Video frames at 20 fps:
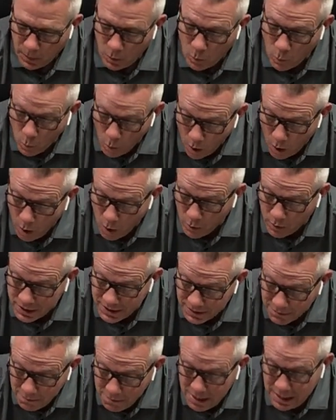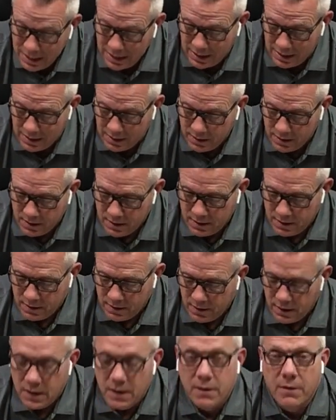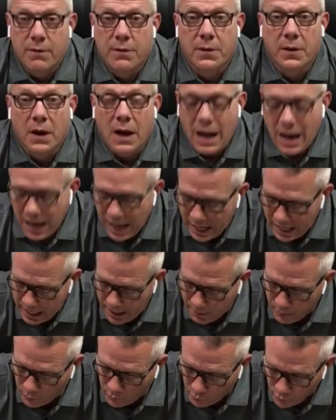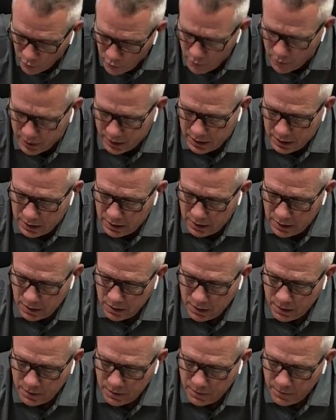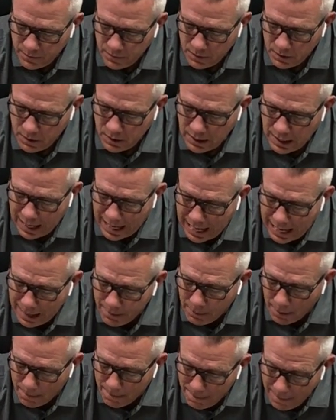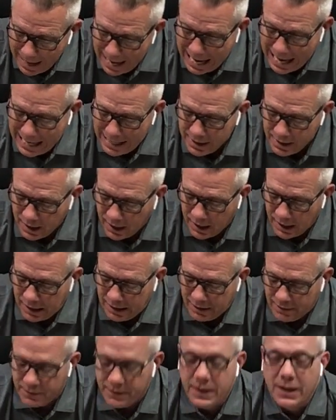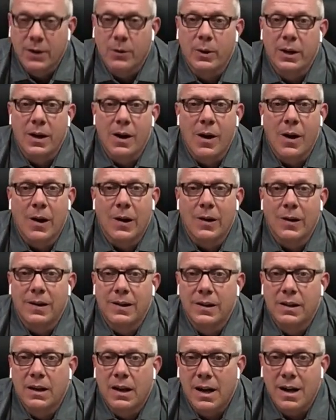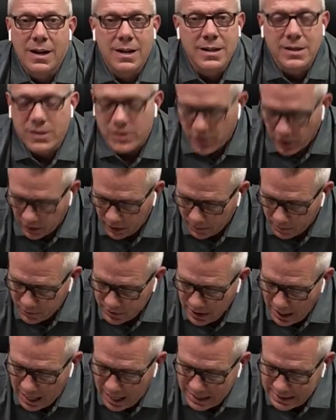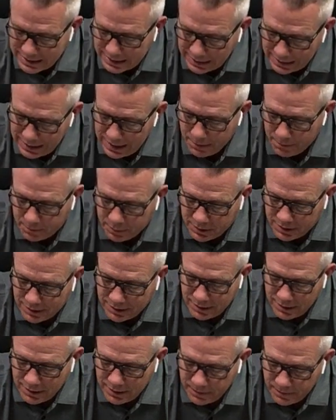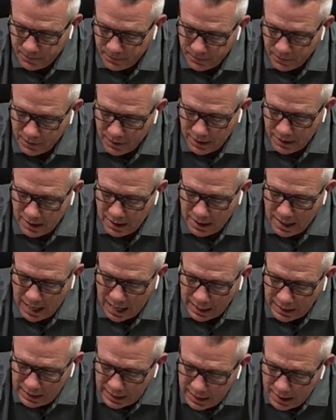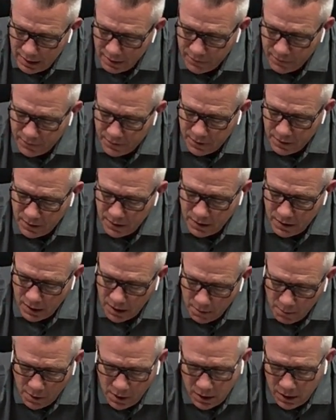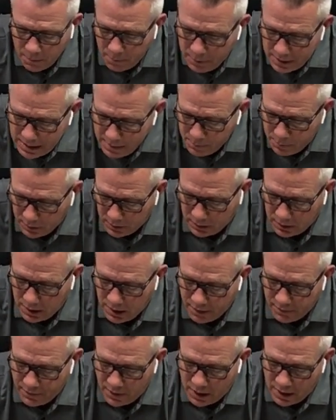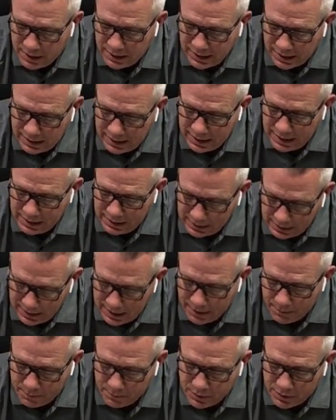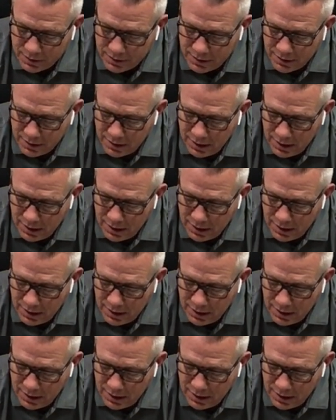Woe is me, for I am ruined. I am a man of, here we are, uncircumcised lips. I live among a people of unclean lips.